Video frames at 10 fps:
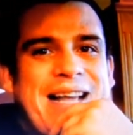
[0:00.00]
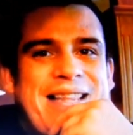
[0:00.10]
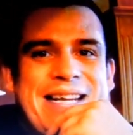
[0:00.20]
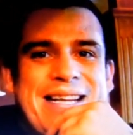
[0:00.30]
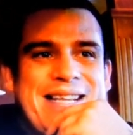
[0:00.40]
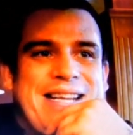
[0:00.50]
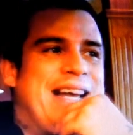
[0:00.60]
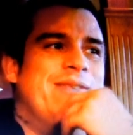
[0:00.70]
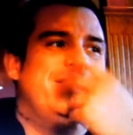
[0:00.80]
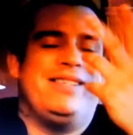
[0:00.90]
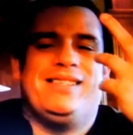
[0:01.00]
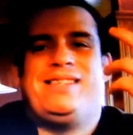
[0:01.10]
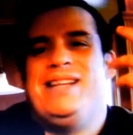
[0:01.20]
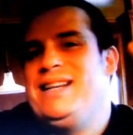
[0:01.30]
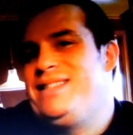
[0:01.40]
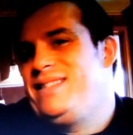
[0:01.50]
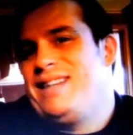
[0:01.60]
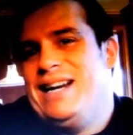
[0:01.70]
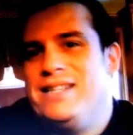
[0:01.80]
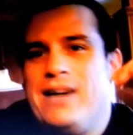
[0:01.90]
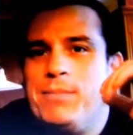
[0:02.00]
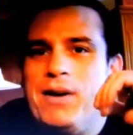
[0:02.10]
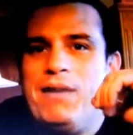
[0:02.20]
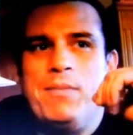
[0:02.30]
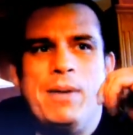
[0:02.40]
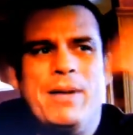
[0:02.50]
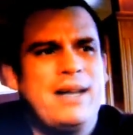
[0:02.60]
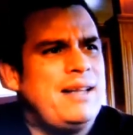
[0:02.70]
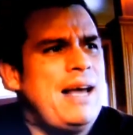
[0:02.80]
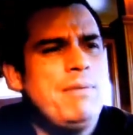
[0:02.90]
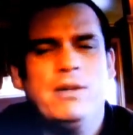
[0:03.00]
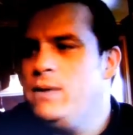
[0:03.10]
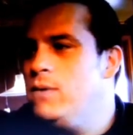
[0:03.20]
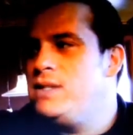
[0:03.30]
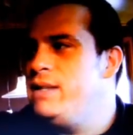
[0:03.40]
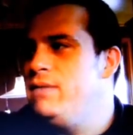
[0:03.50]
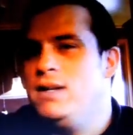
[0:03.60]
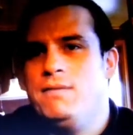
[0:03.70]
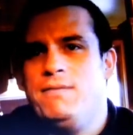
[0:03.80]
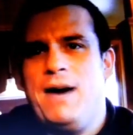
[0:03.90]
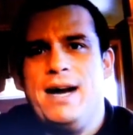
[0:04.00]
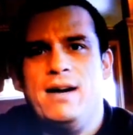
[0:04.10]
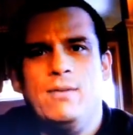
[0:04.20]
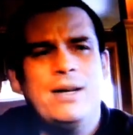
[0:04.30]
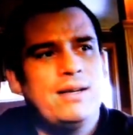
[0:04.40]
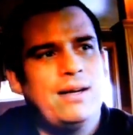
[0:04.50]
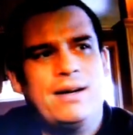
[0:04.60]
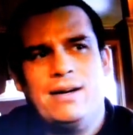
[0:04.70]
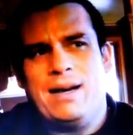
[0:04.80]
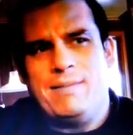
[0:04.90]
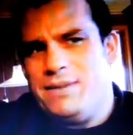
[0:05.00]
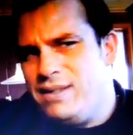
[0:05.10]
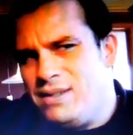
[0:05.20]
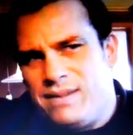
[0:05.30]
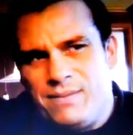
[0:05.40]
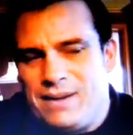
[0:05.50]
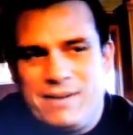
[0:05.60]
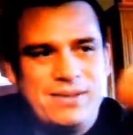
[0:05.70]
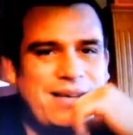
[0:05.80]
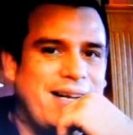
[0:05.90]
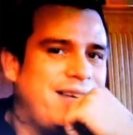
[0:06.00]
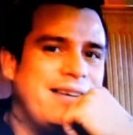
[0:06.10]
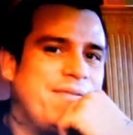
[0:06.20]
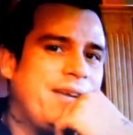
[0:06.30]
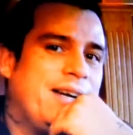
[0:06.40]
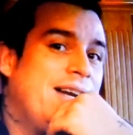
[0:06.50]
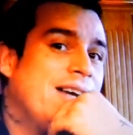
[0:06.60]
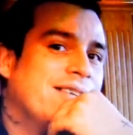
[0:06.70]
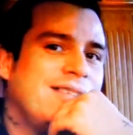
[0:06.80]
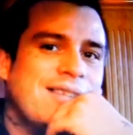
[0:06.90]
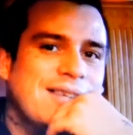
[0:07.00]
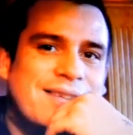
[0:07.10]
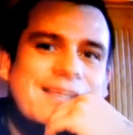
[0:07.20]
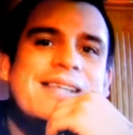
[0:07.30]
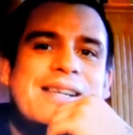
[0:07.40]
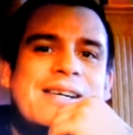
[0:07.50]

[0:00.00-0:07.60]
at the end of the day, was just that kind of topped it off. I mean, like, God, those wasn't even on fire. What? I couldn't figure it out. So.